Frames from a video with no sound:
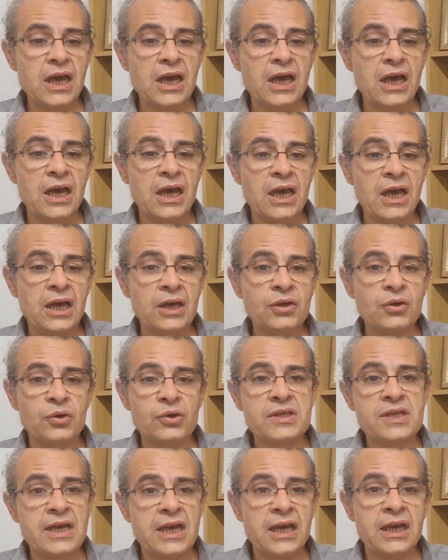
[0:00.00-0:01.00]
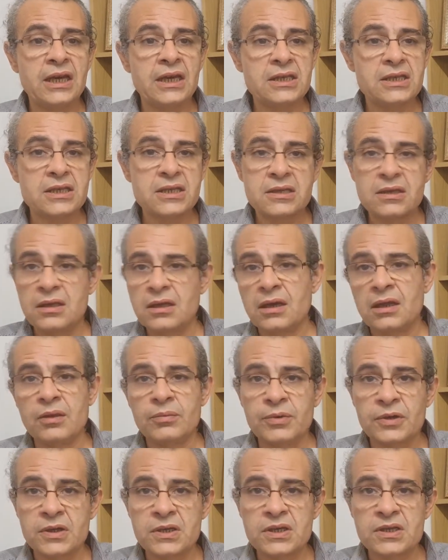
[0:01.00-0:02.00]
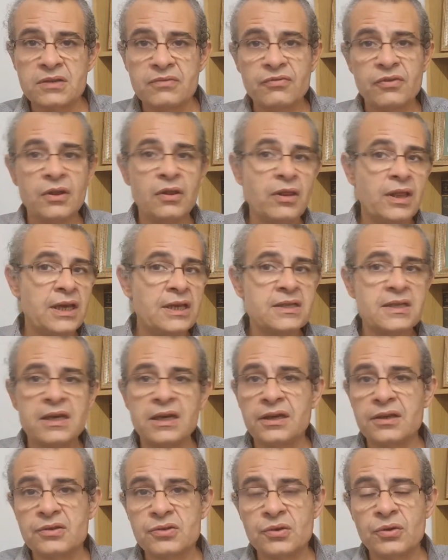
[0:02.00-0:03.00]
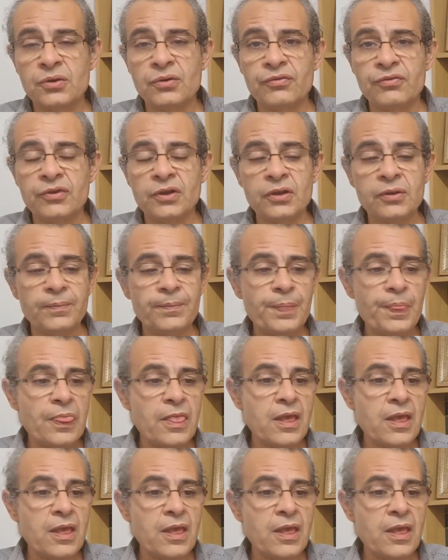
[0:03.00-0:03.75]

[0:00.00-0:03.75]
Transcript: You're saying it's the other person's fault. They're saying it's your fault,